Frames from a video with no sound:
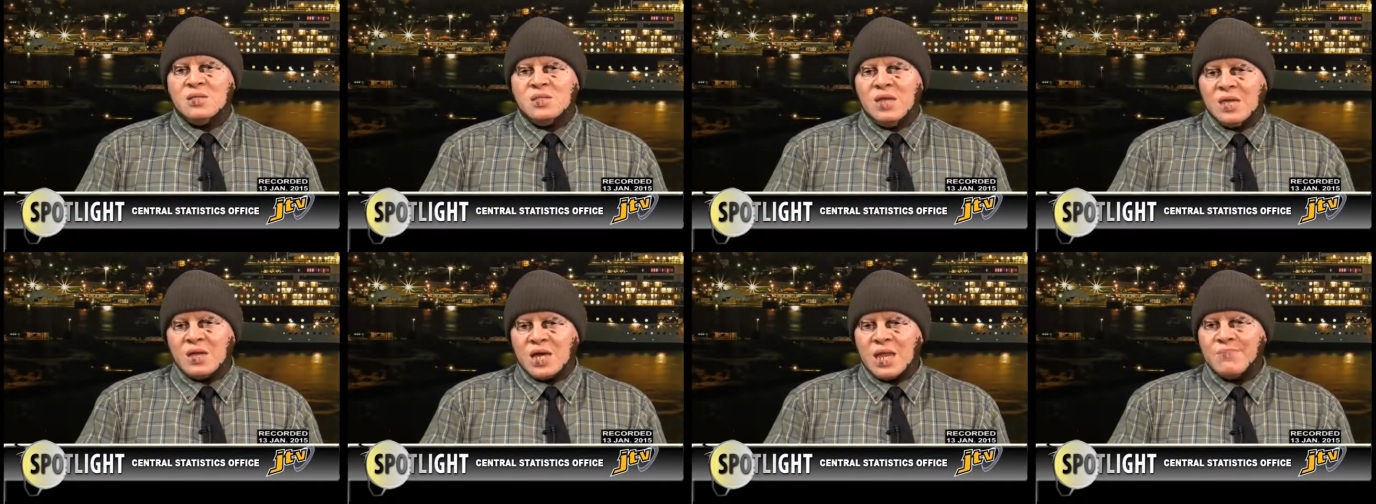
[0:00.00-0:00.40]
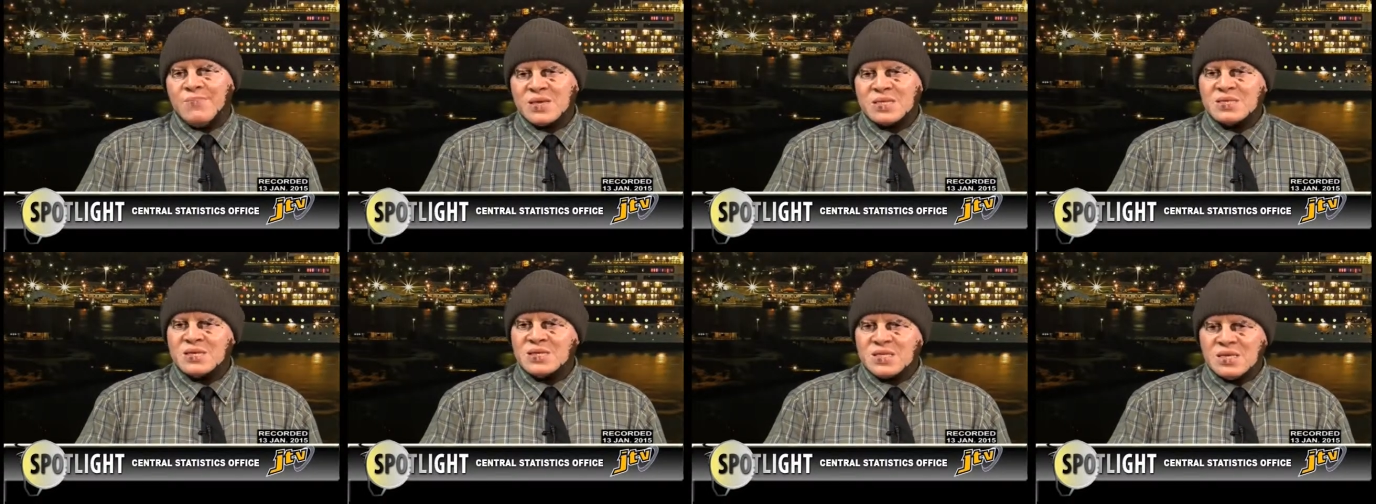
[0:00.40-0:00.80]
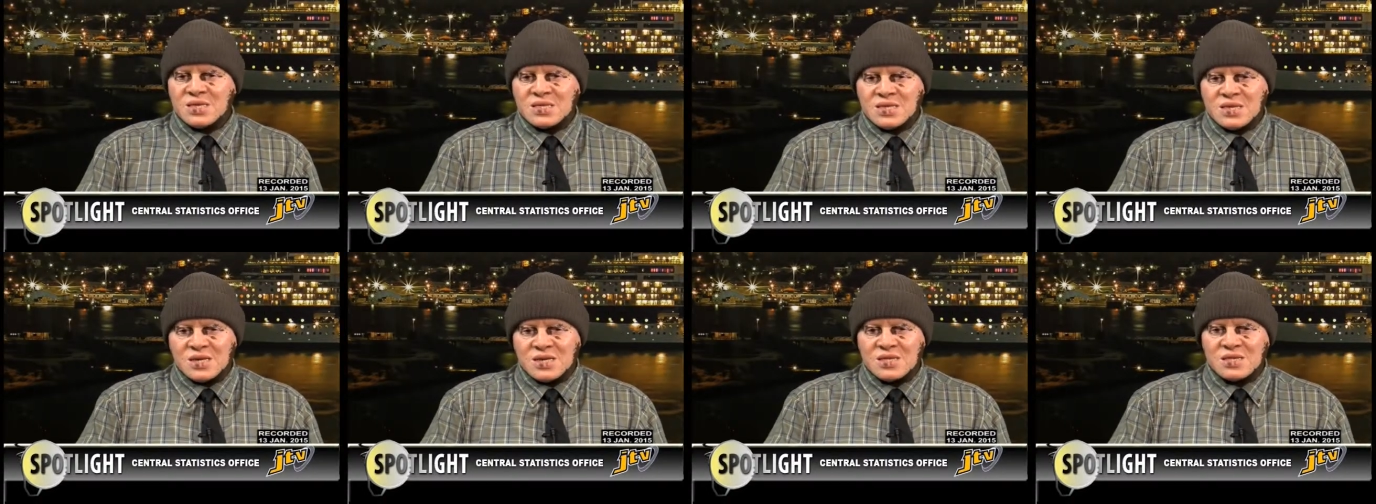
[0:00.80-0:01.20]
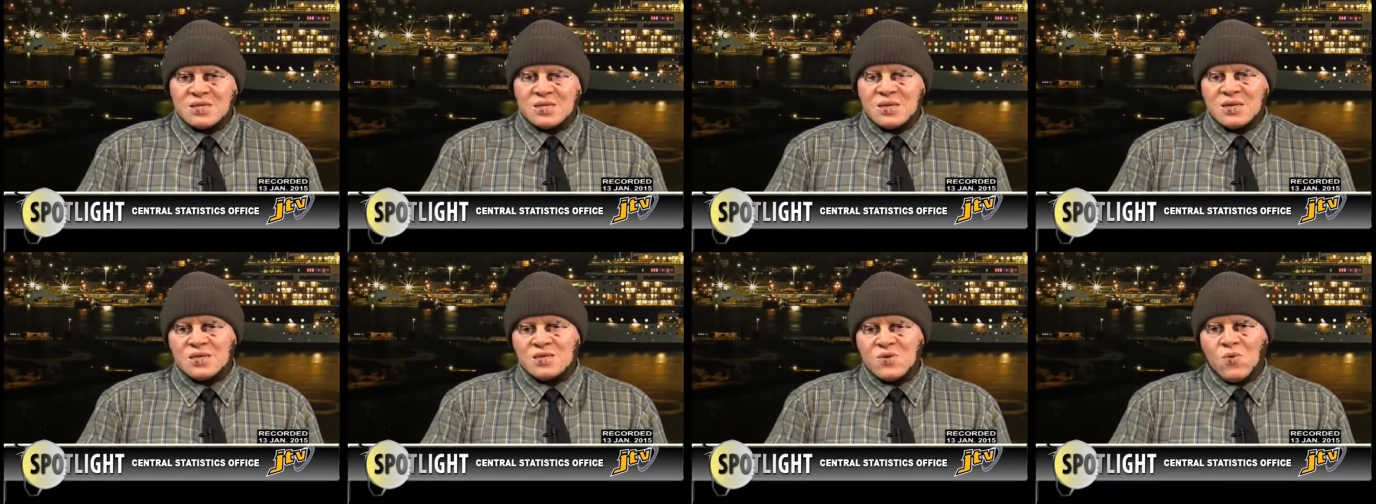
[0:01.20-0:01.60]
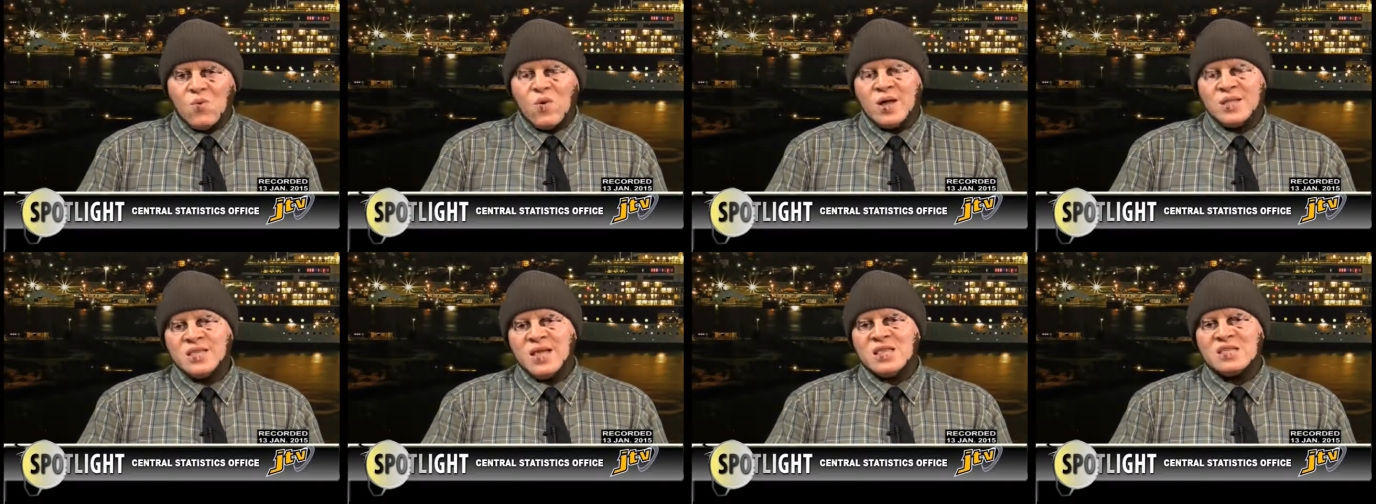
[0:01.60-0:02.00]
the economic statistics is the
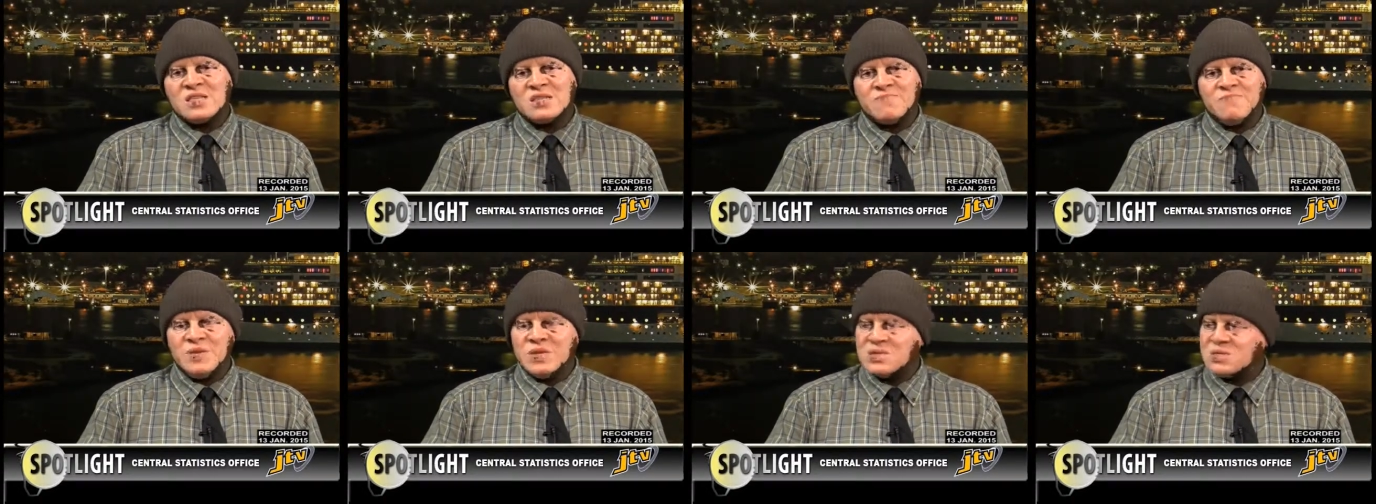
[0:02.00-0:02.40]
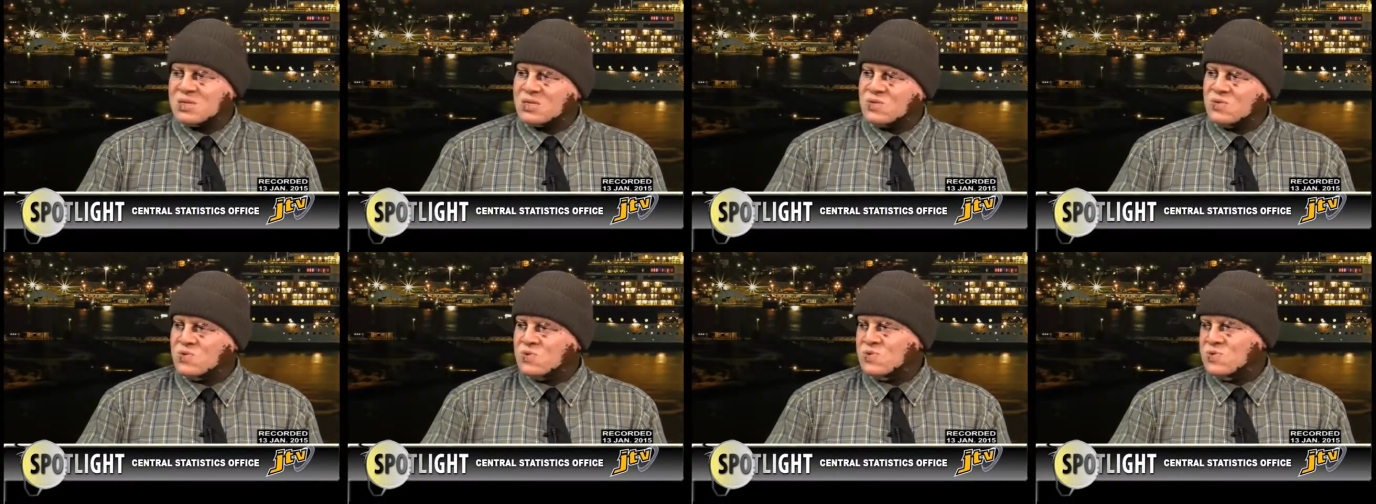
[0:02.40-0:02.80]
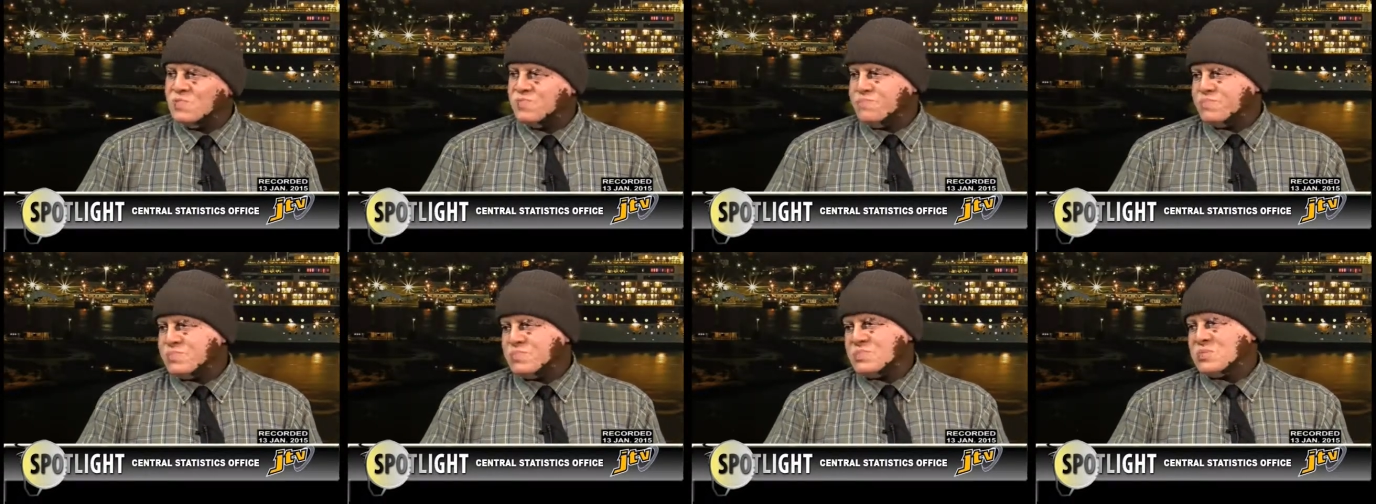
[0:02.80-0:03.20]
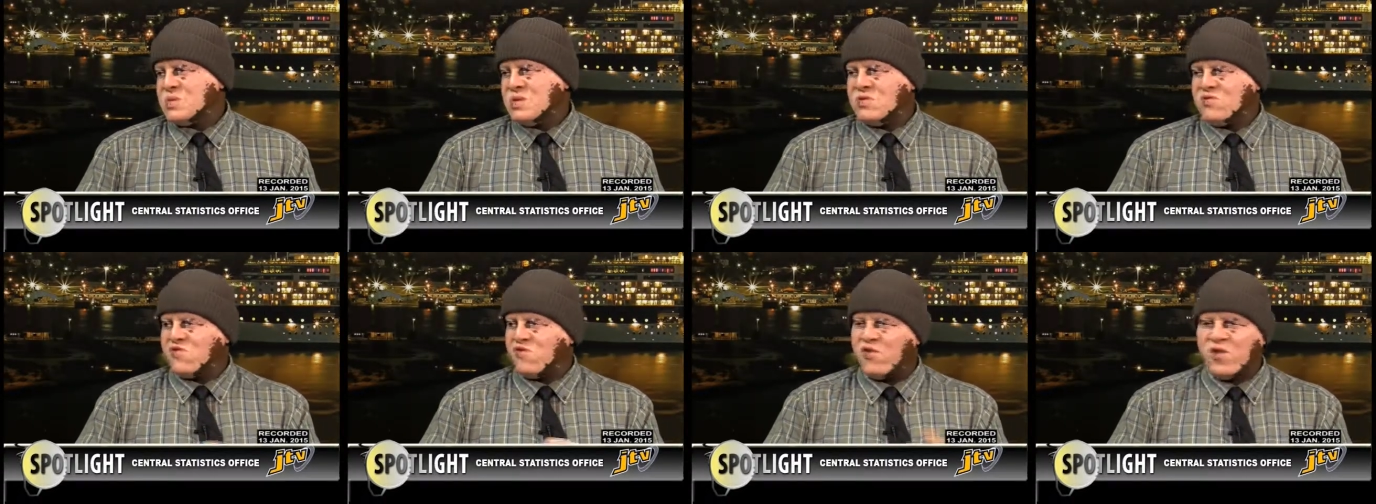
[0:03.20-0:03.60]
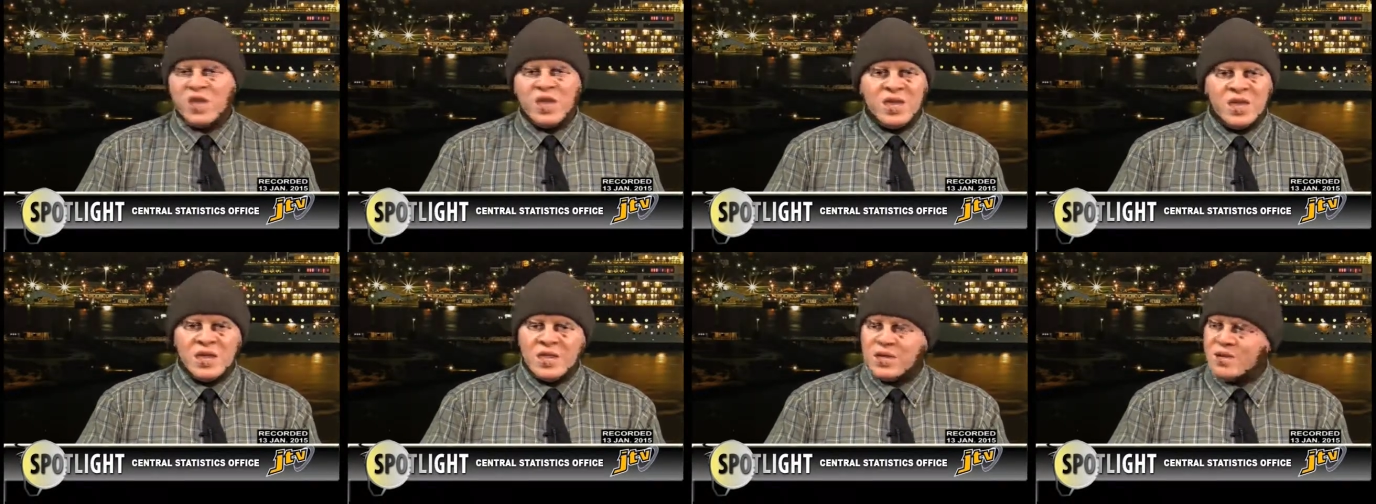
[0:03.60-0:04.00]
one that speaks to
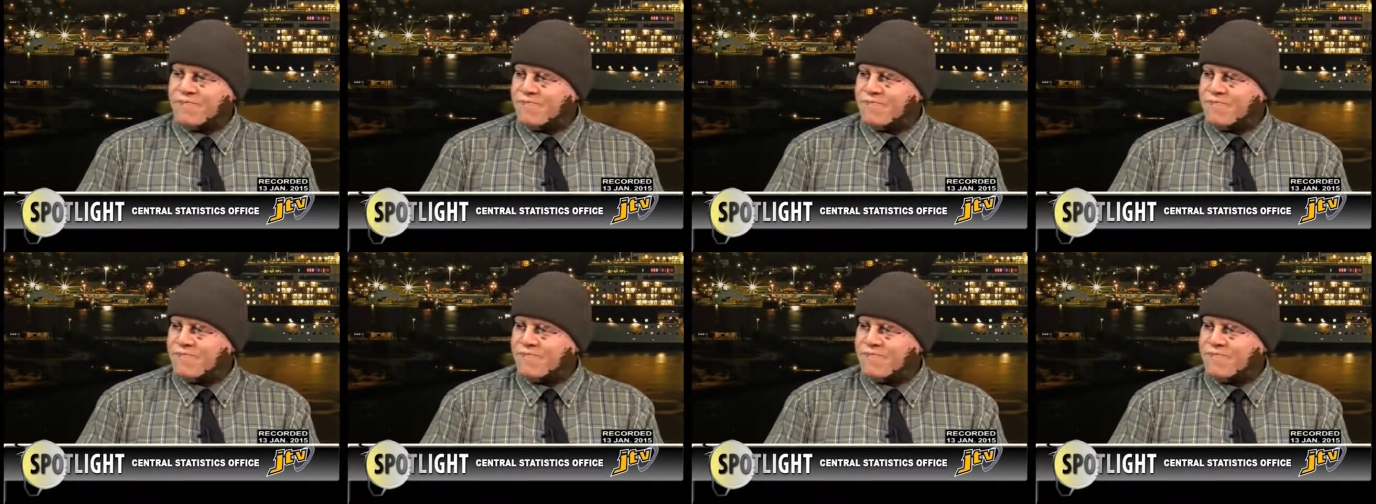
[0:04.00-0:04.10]
trade,